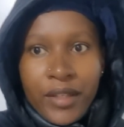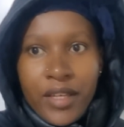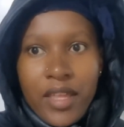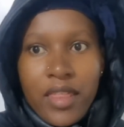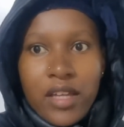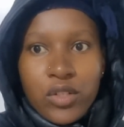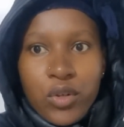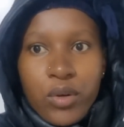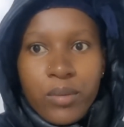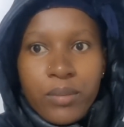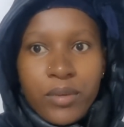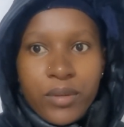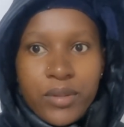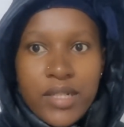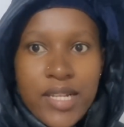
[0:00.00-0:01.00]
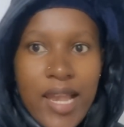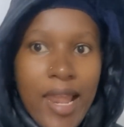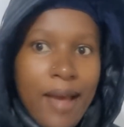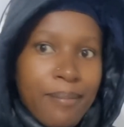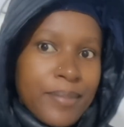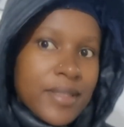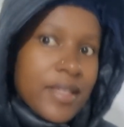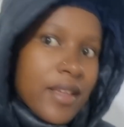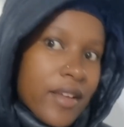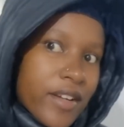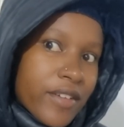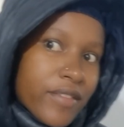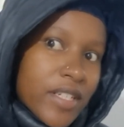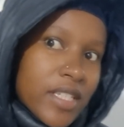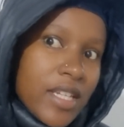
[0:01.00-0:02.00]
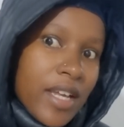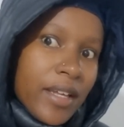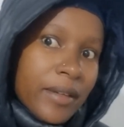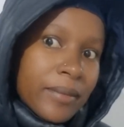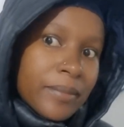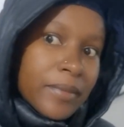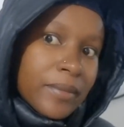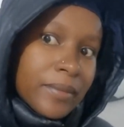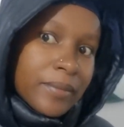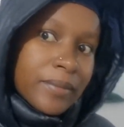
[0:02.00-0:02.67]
Yeah, that combo slaps every time.